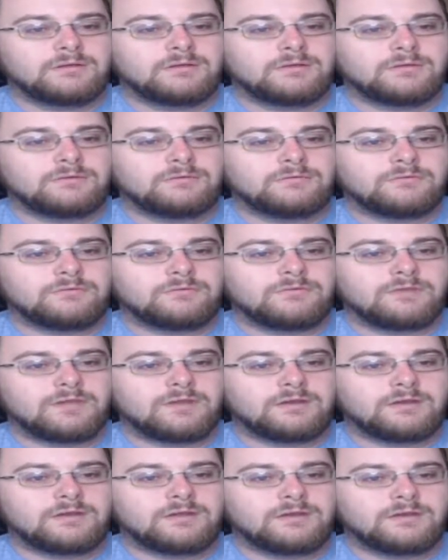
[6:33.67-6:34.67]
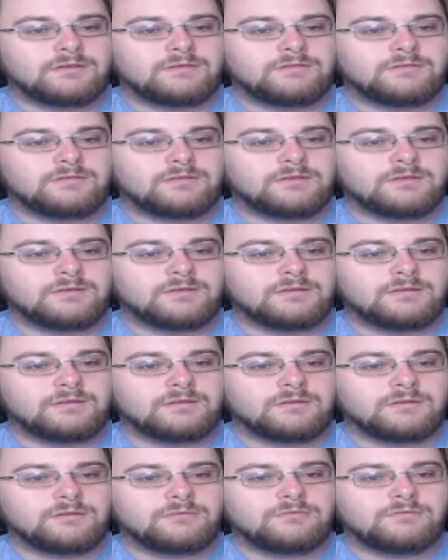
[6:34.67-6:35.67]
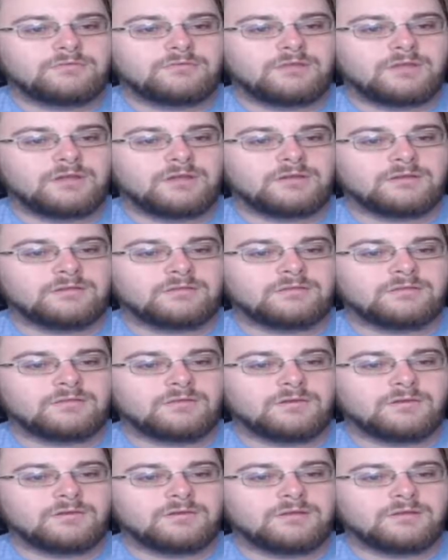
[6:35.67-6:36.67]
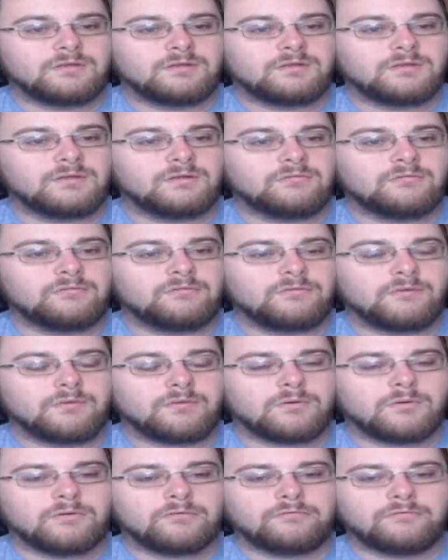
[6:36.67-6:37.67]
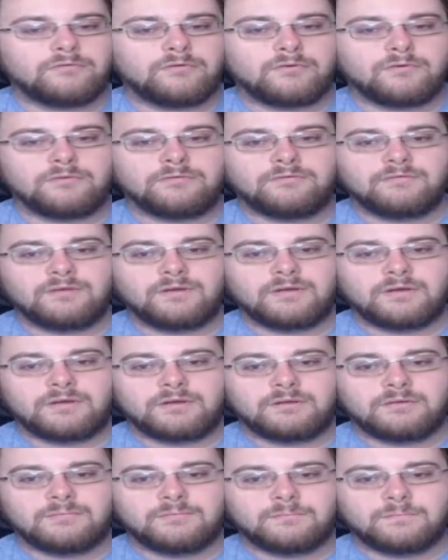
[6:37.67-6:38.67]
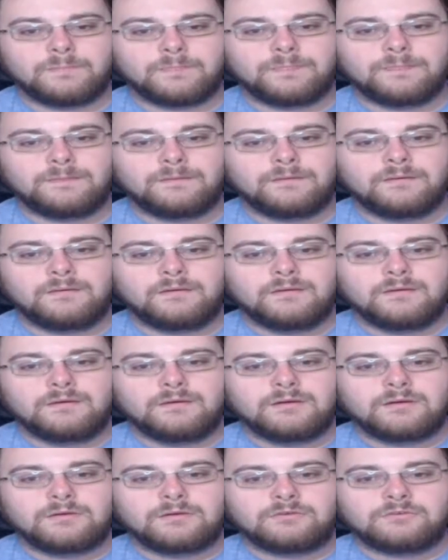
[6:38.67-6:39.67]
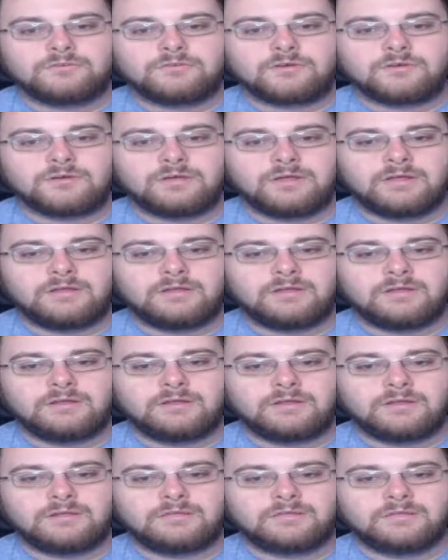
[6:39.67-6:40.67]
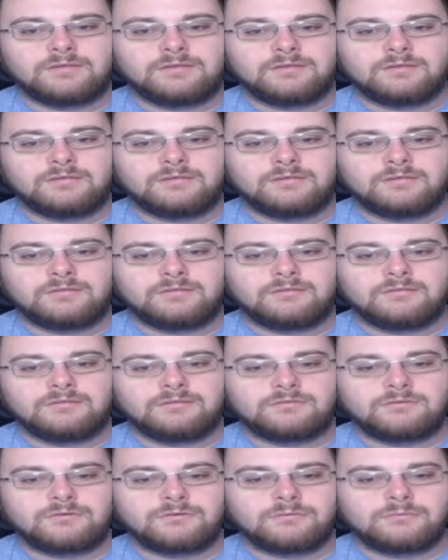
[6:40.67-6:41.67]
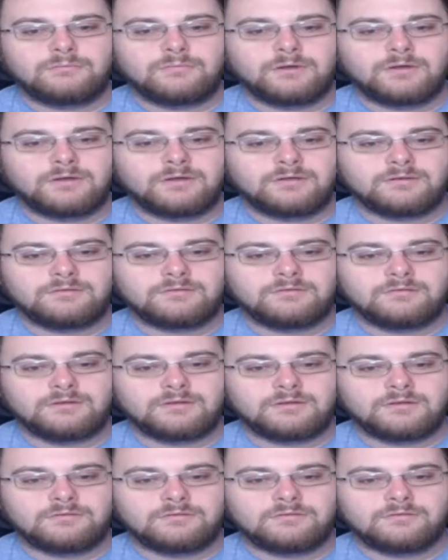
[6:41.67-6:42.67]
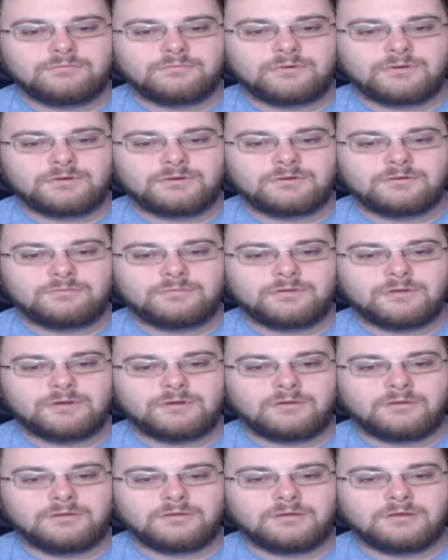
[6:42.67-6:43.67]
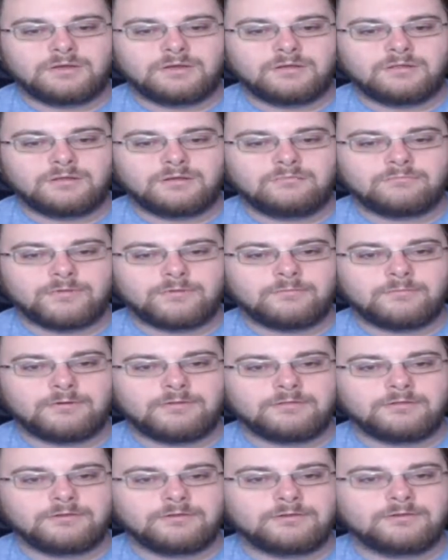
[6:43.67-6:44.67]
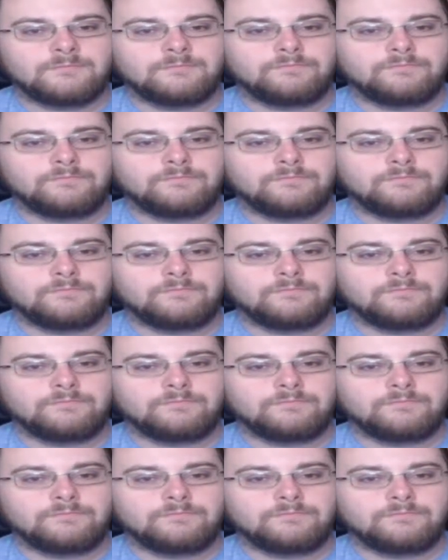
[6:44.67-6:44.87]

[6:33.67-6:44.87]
You said it, huh, Sin? No chance in a 4-on-4 fight. Our journey ending like this? It's too much. I just wanted to be a holy knight like my mother.